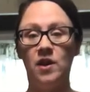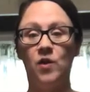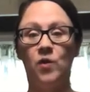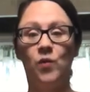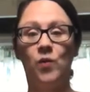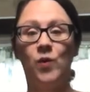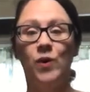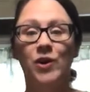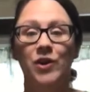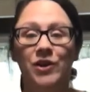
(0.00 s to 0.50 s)

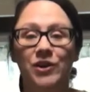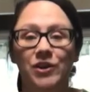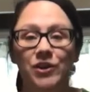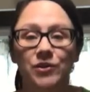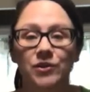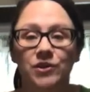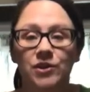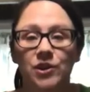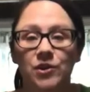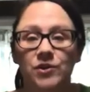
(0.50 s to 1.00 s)
We're going to
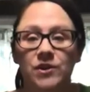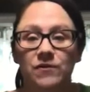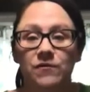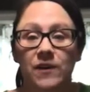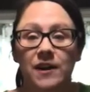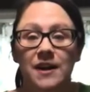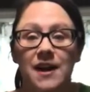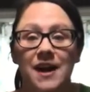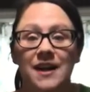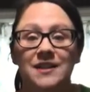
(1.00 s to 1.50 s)
use two
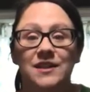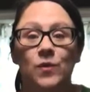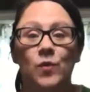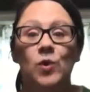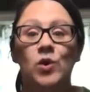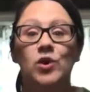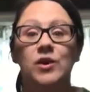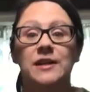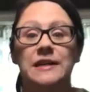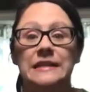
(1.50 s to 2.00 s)
different kinds and
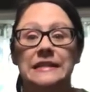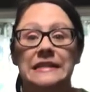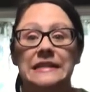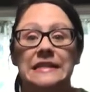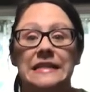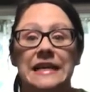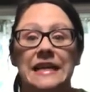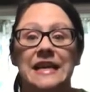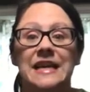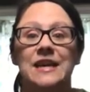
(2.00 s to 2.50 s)
we're going to
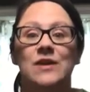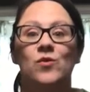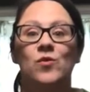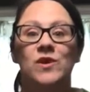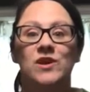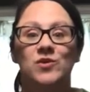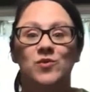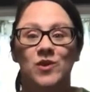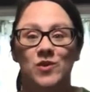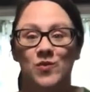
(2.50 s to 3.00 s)
see
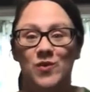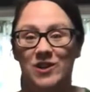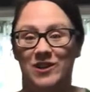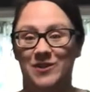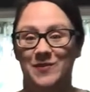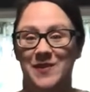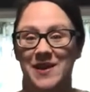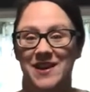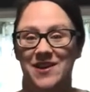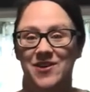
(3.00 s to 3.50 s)
which one works
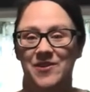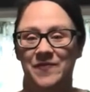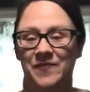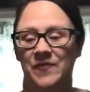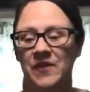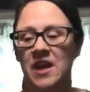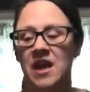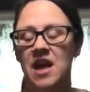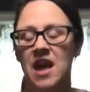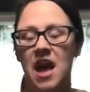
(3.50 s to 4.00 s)
better.
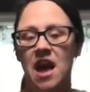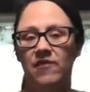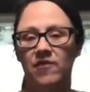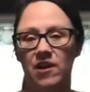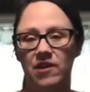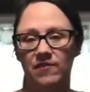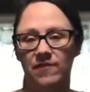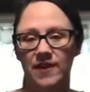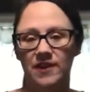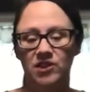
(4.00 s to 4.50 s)
I've
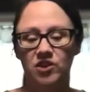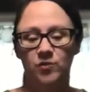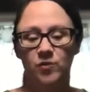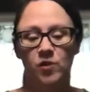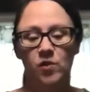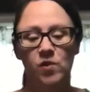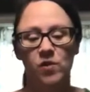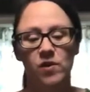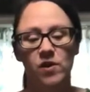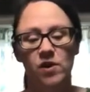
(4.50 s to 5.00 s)
got
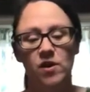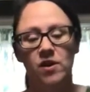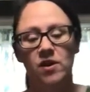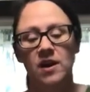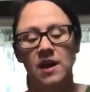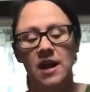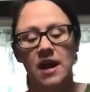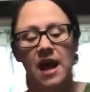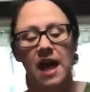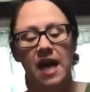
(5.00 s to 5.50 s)
vegetable oil
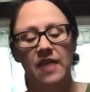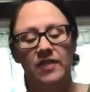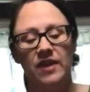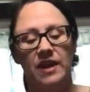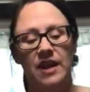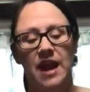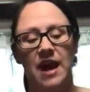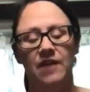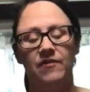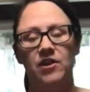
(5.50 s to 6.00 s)
and
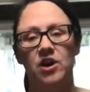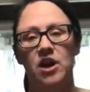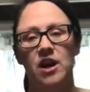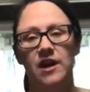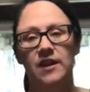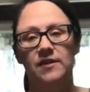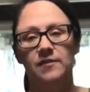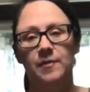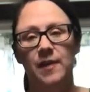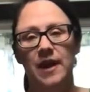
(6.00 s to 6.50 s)
then I've
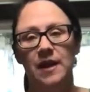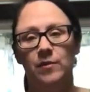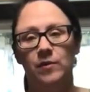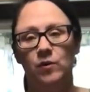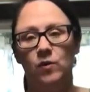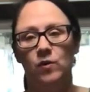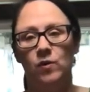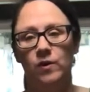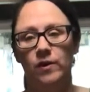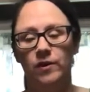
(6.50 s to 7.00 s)
got baby
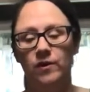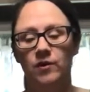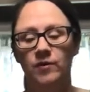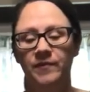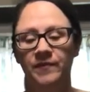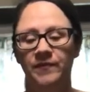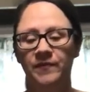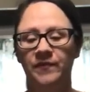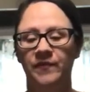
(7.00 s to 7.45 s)
oil.